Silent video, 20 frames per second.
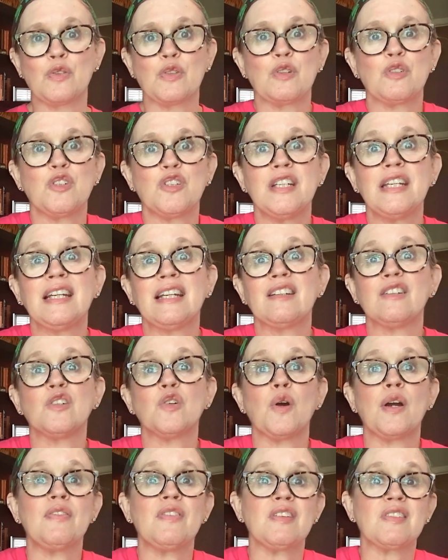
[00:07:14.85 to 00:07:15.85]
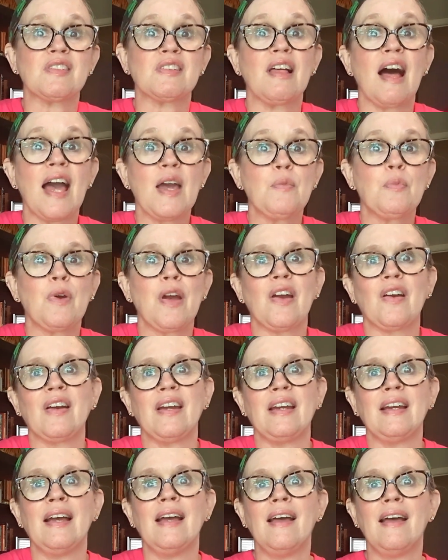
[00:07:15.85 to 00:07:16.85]
So she can join this
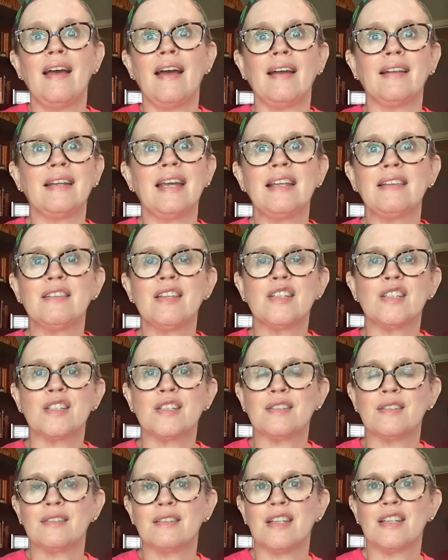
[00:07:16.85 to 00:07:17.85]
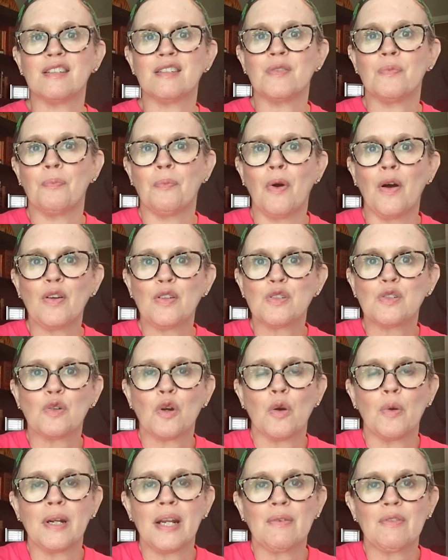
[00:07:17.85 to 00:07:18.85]
library and hit this this
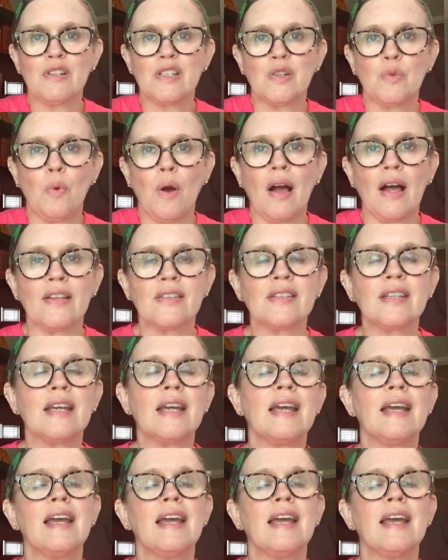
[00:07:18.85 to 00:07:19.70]
bookstore whenever she wants.